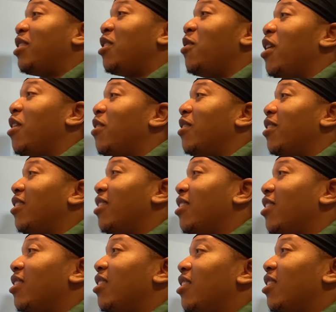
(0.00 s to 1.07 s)
too, though.
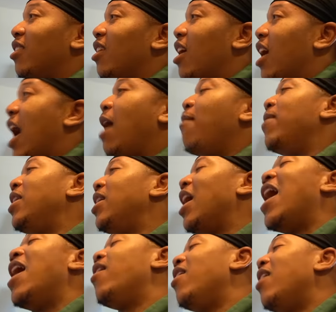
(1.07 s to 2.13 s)
I, do I believe. I,
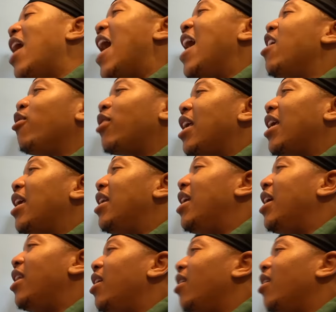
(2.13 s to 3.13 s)
I, I don't think he did